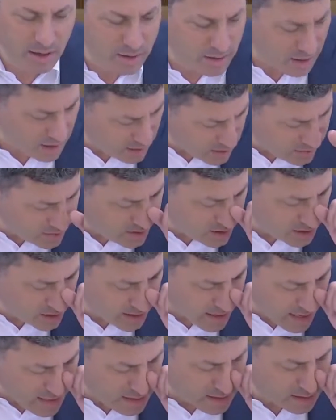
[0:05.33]
I lived in
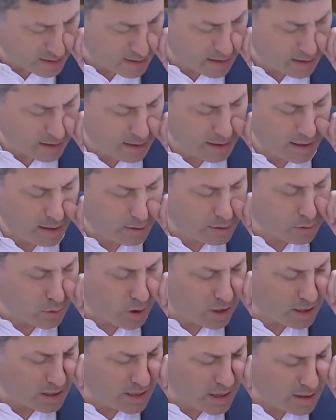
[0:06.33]
Kensington, and I was
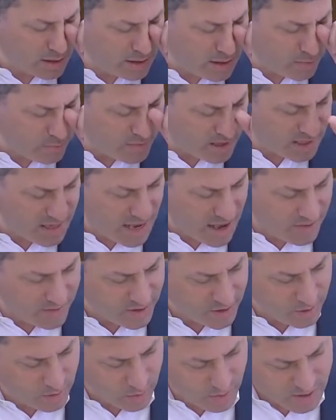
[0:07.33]
walking down Dipmis
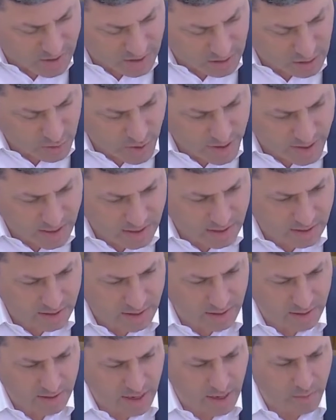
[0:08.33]
Avenue. It wasn't the greatest
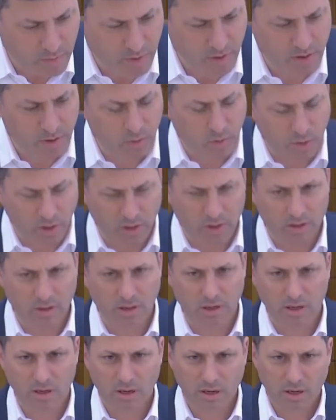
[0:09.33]
neighbor in the world,
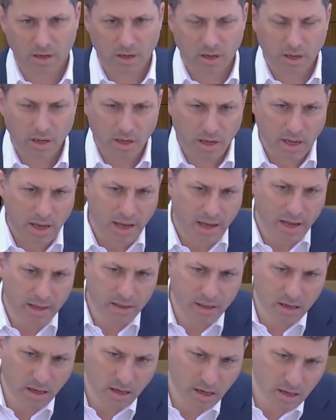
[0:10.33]

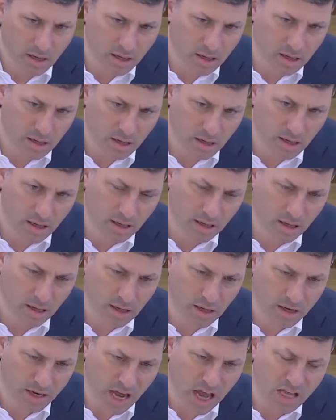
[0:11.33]
and a
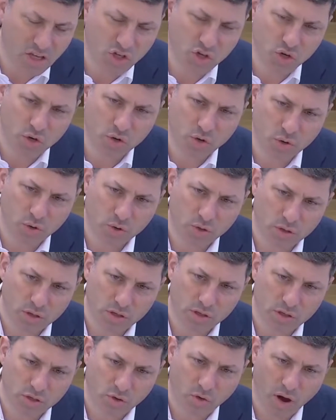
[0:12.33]
non-Jew
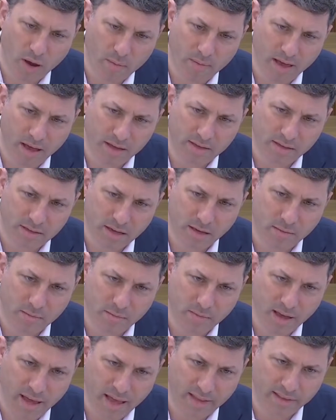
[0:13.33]
screamed out
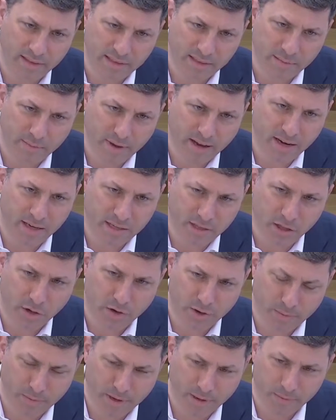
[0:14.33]
some anti-Semitic
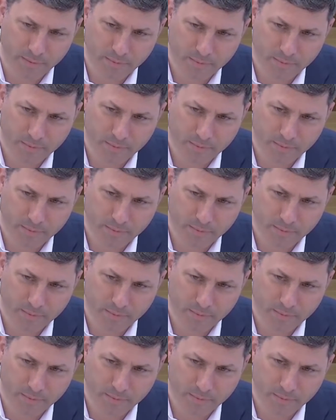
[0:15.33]
slur to me,